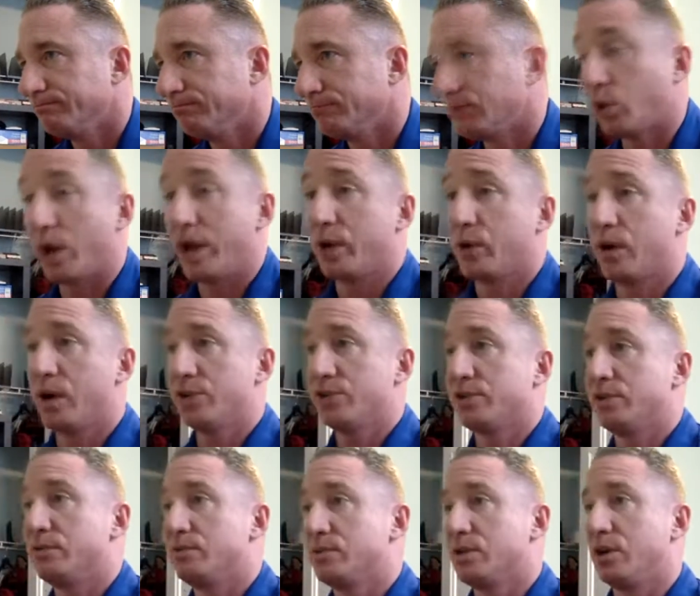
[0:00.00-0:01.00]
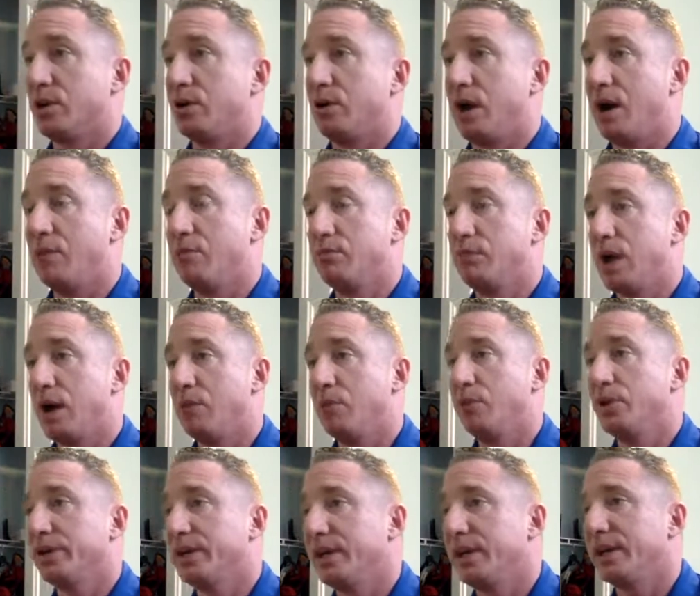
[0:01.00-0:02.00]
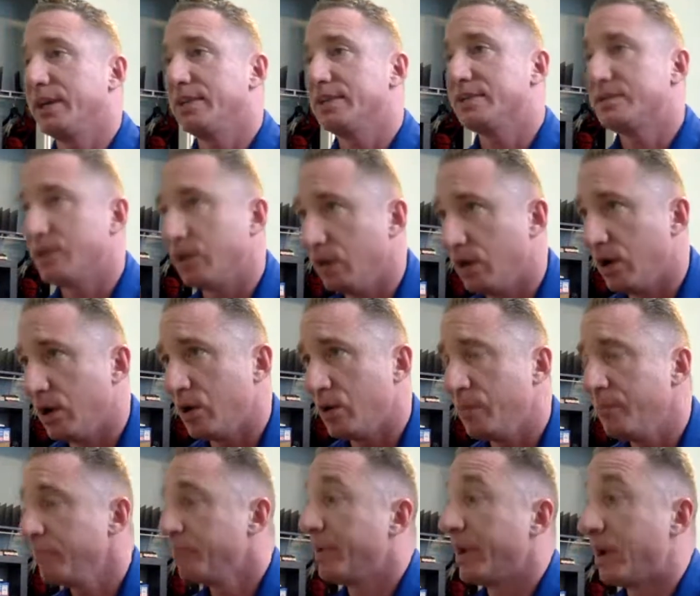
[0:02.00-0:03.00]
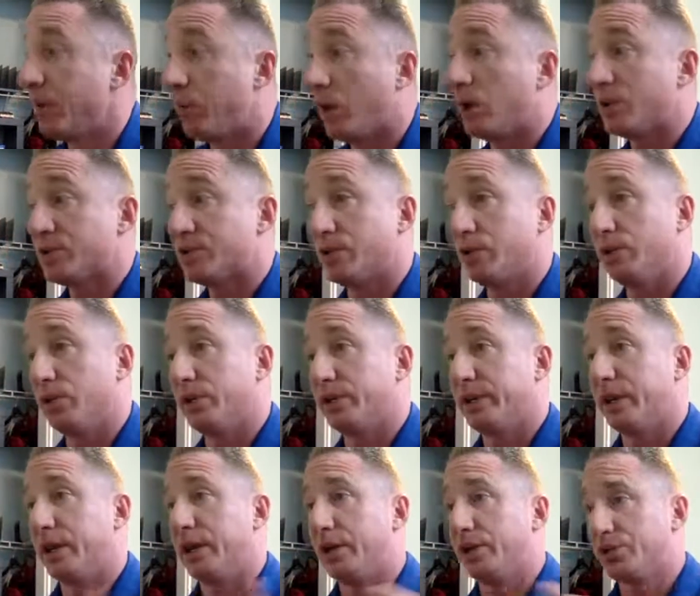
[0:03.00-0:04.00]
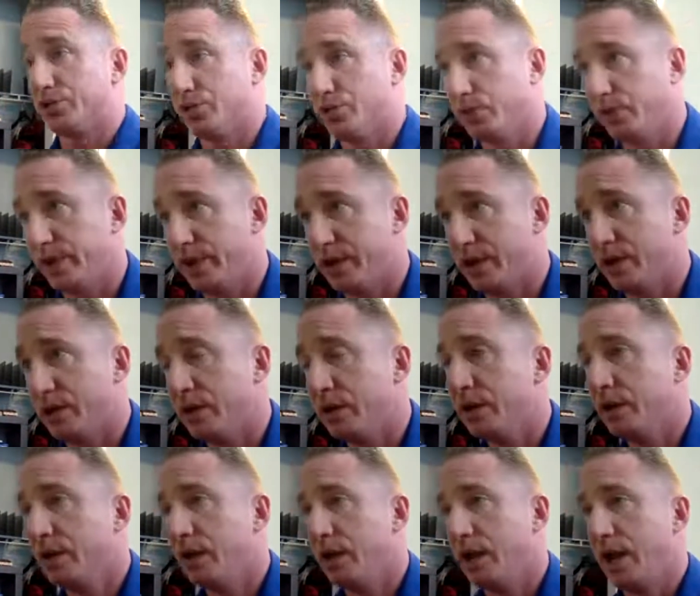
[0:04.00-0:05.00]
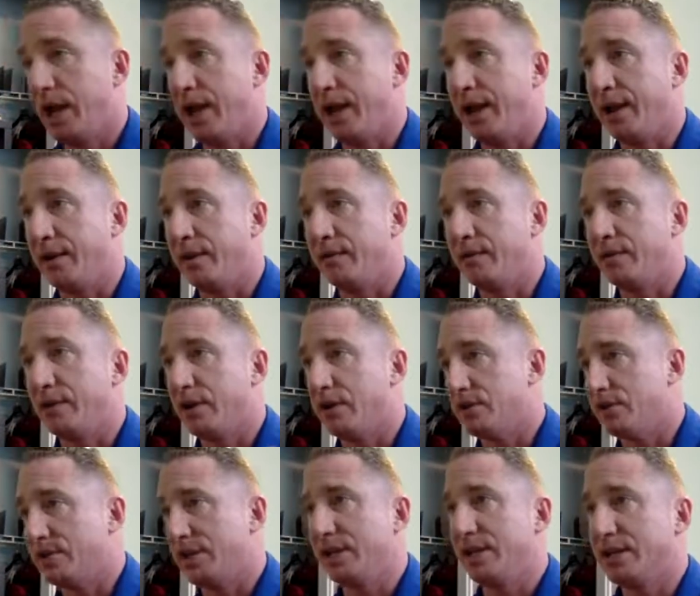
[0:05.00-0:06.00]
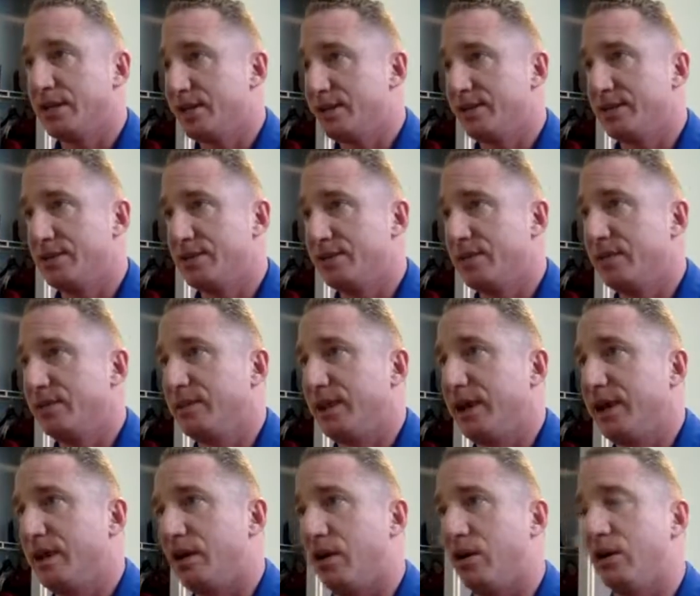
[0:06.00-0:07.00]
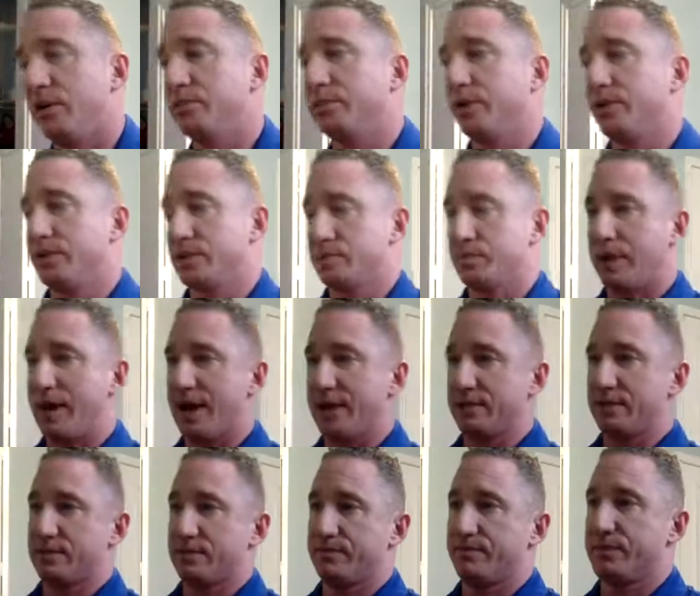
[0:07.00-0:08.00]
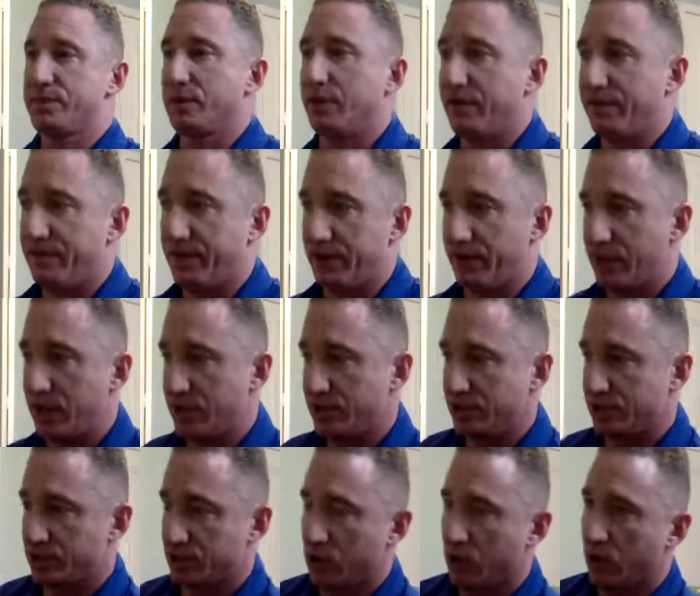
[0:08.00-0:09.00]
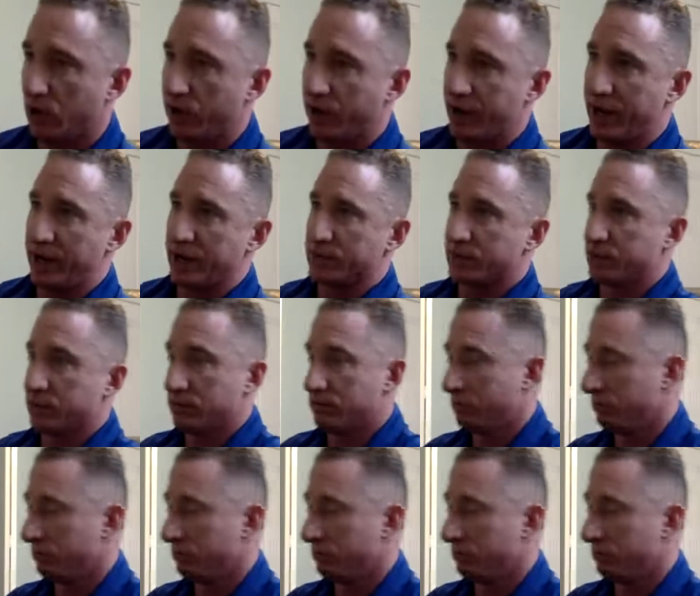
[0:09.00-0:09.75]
Great question. So I'm looking at Zillow, but I'm also looking at Trulia, and there's inconsistent data on both spots. So I figured I'd just call and ask.